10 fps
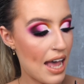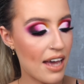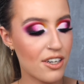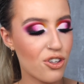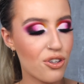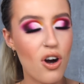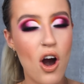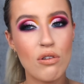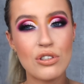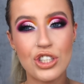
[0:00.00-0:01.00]
I had another
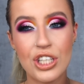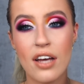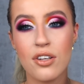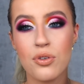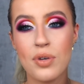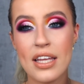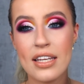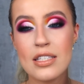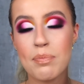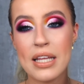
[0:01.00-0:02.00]
orange shadow in
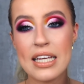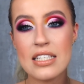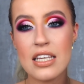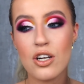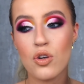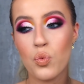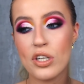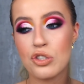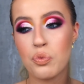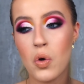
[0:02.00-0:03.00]
its place here,
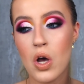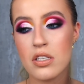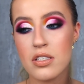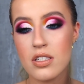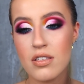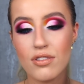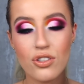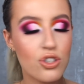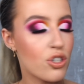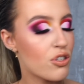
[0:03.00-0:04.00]
which was
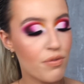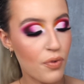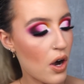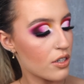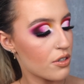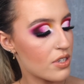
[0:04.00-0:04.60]
just far too